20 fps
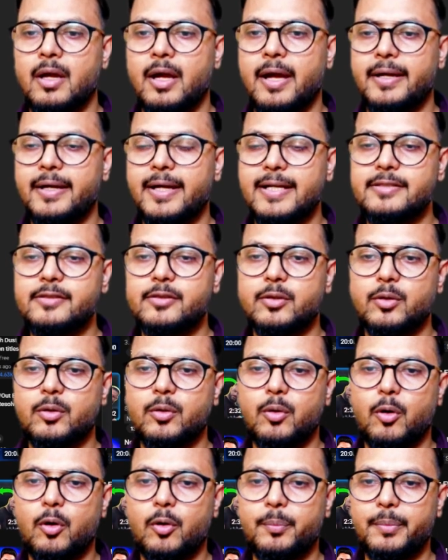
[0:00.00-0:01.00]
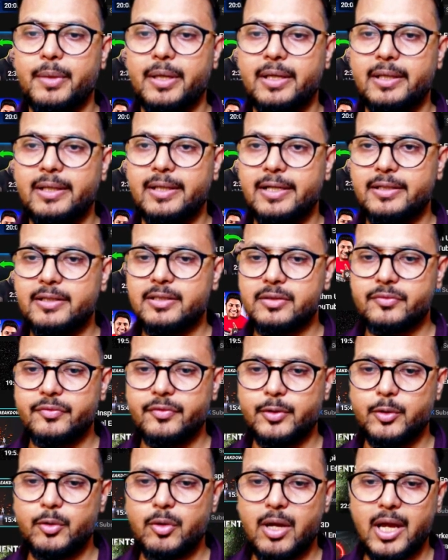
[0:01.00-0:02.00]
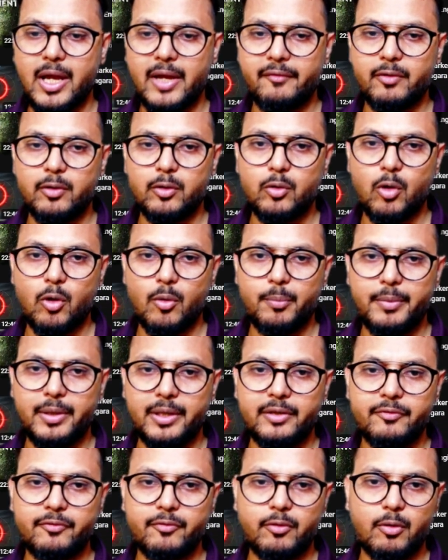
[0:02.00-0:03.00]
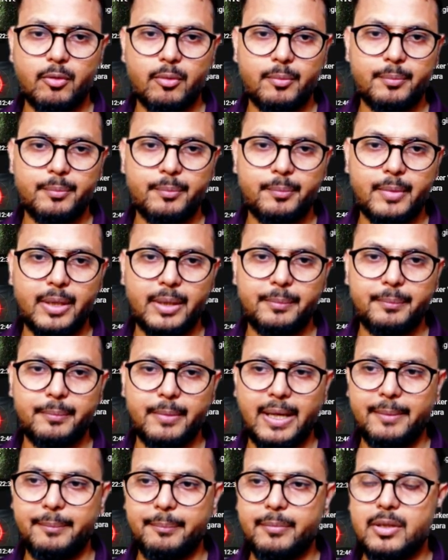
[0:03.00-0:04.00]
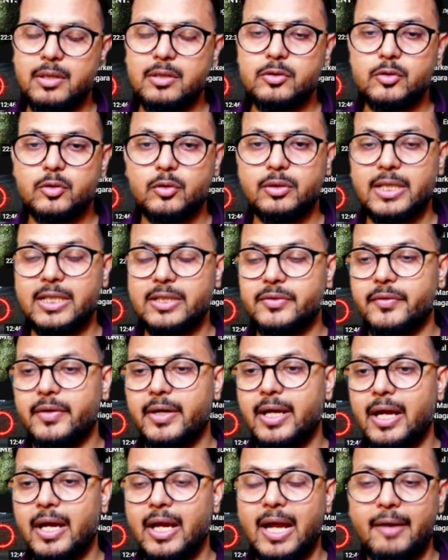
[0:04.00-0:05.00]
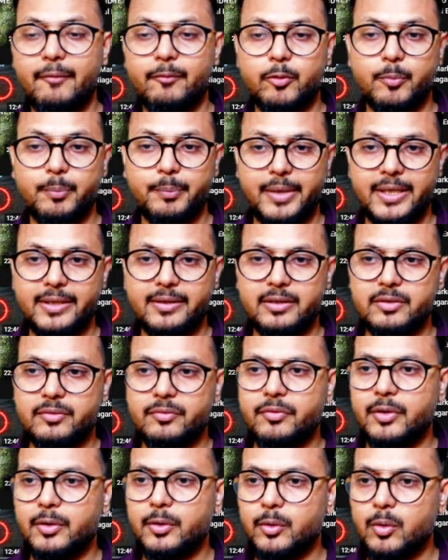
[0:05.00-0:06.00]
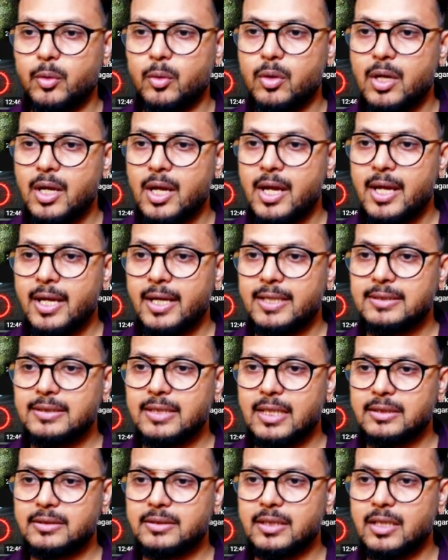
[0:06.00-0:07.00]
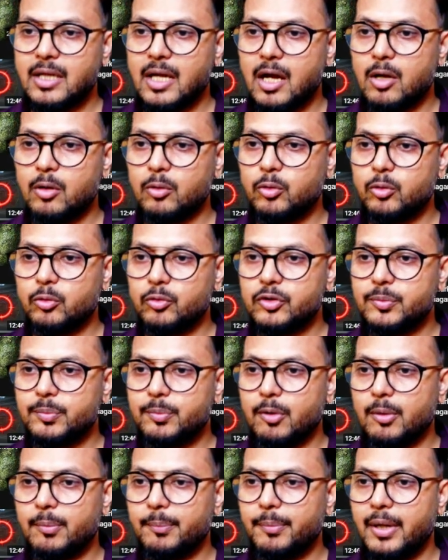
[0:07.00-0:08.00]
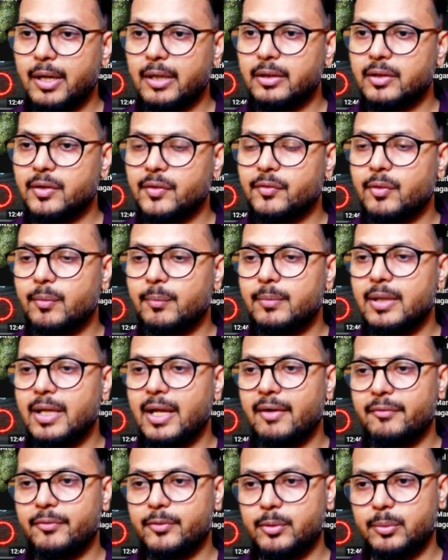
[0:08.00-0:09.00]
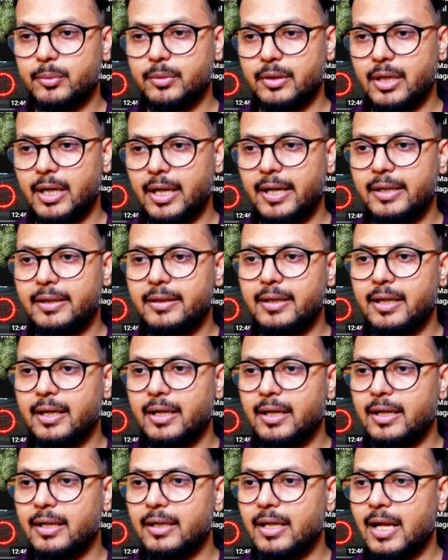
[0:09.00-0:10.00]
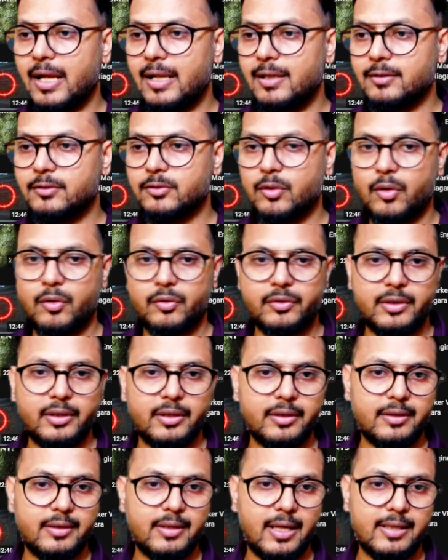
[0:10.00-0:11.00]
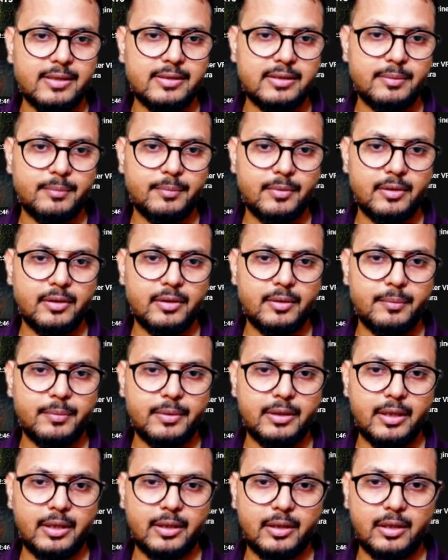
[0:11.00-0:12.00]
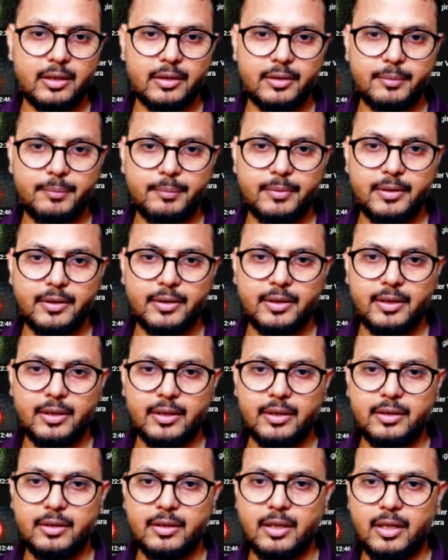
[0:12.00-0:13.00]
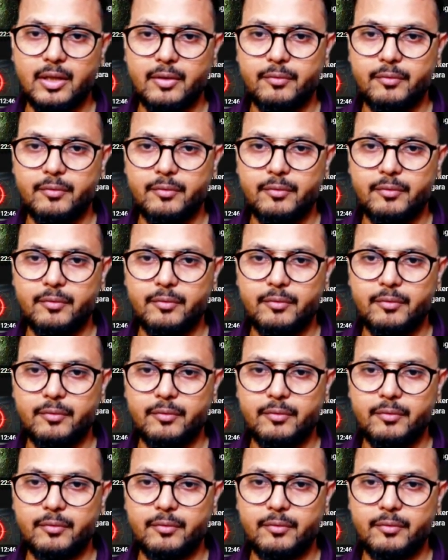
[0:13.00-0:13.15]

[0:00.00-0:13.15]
Hi guys, so on my latest video I have a comment from my member, so that's why I have to make this video. He's asking how to spawn particle from left to right, and Alex Hawk did that similar, but I can't replicate.